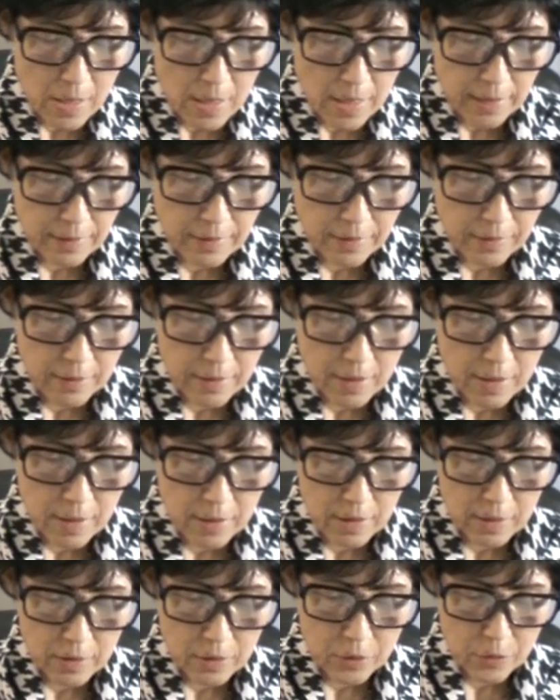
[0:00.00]
And
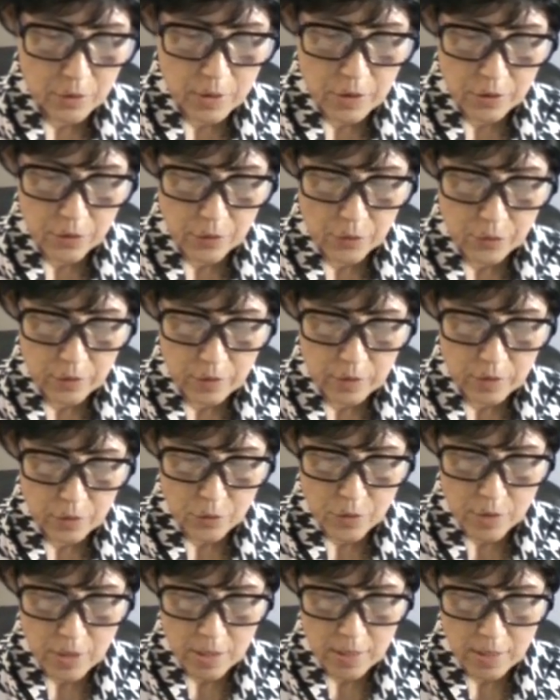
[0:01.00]
there, grizzled
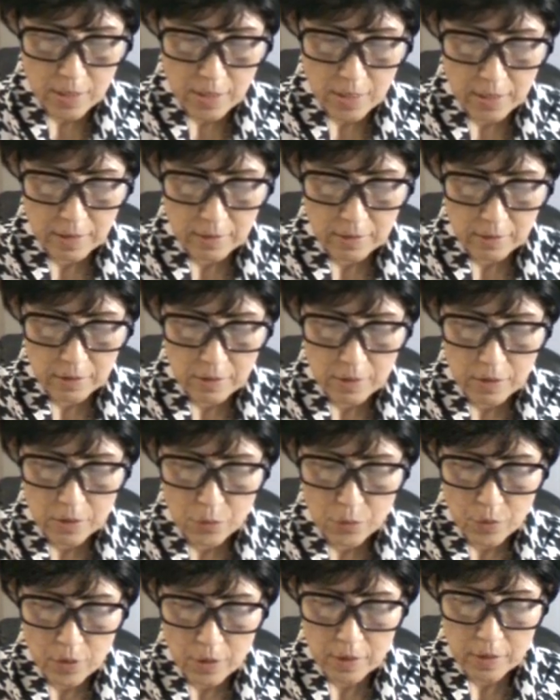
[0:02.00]
gray as he
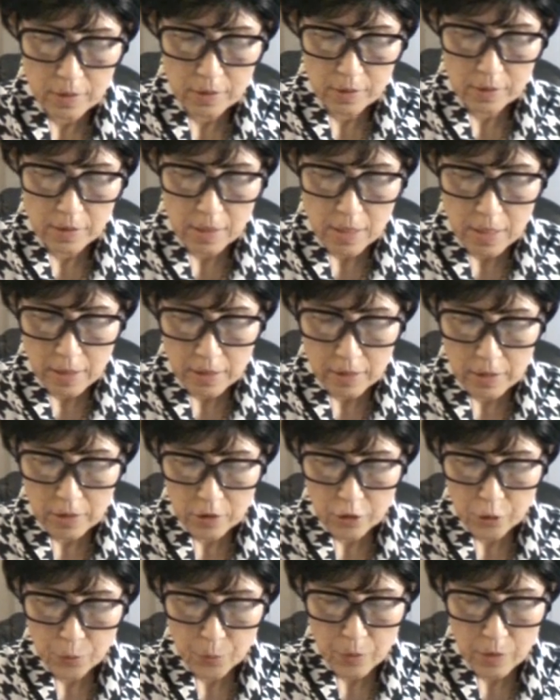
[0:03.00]
was, he
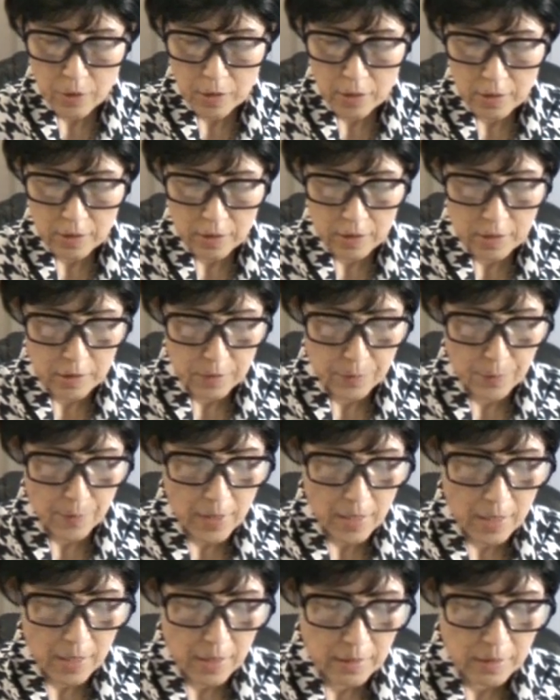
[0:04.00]
spurred his
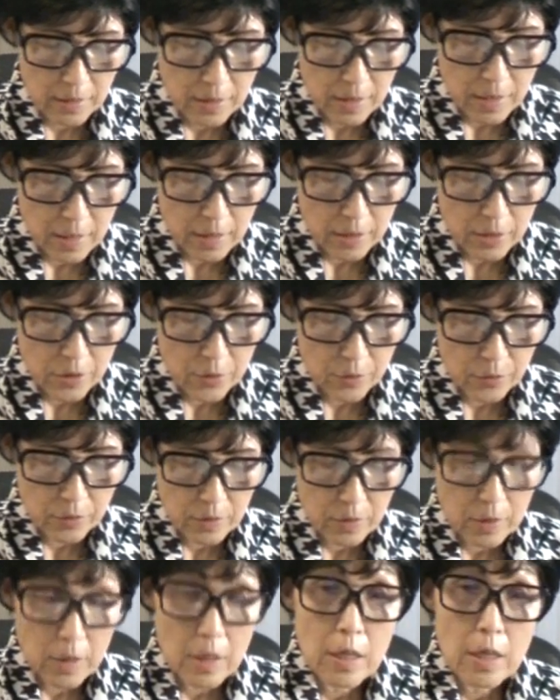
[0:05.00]
man,
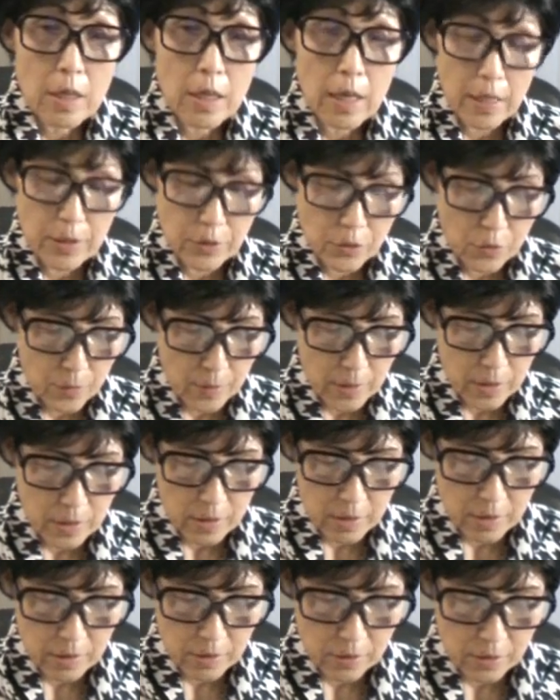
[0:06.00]

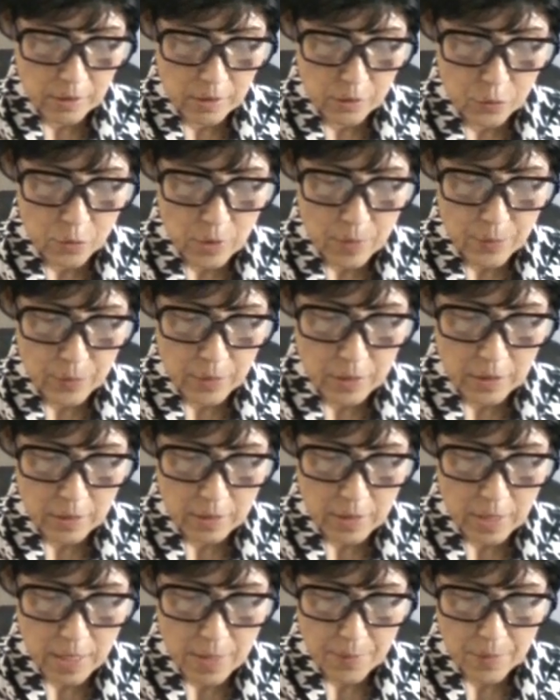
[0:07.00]
Idomeneus, ramping
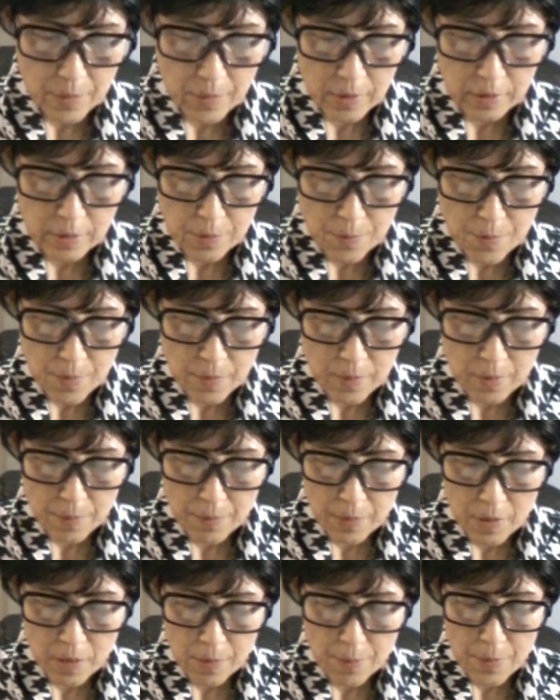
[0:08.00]

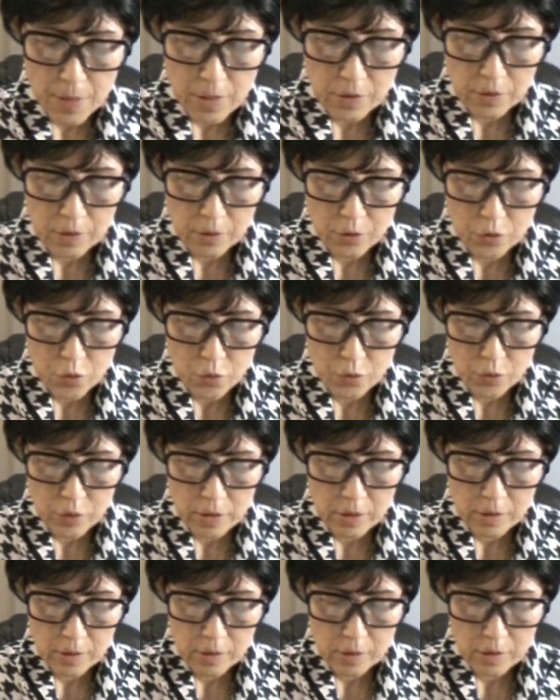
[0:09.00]
amidst the
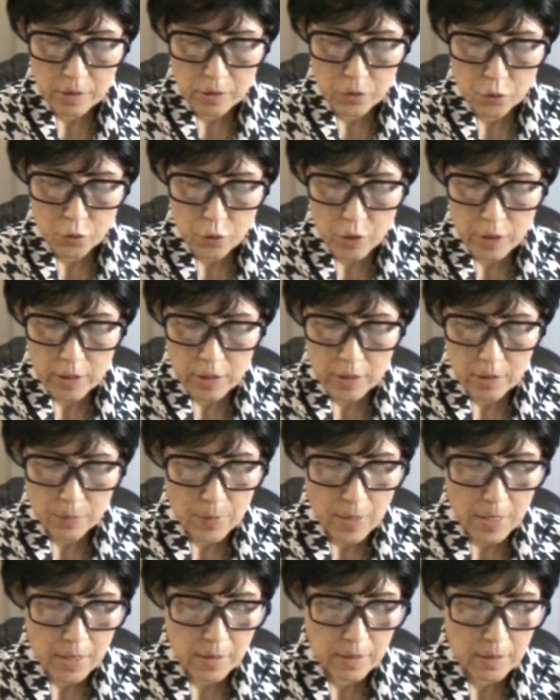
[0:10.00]
Trojans, striking
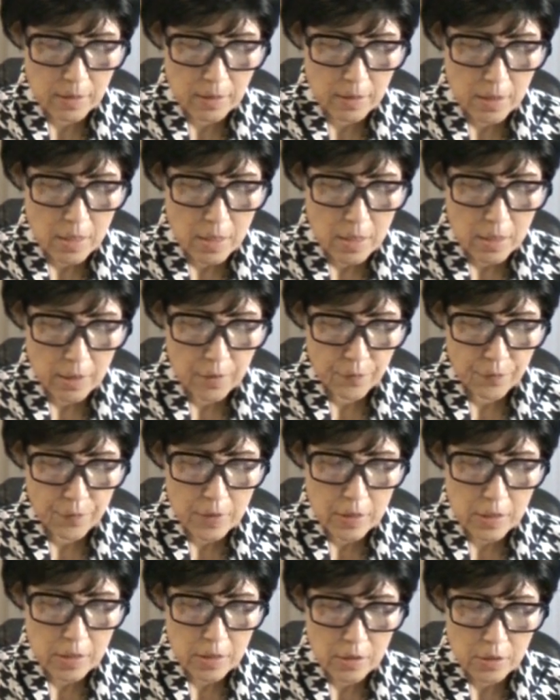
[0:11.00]
panic. He
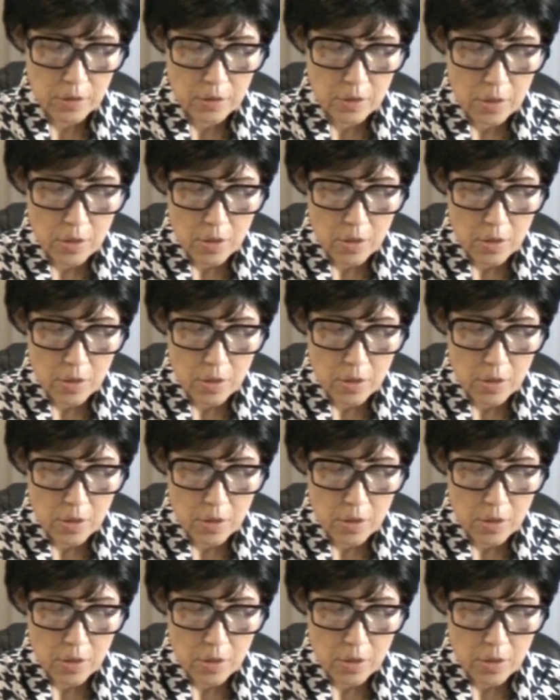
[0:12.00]
finished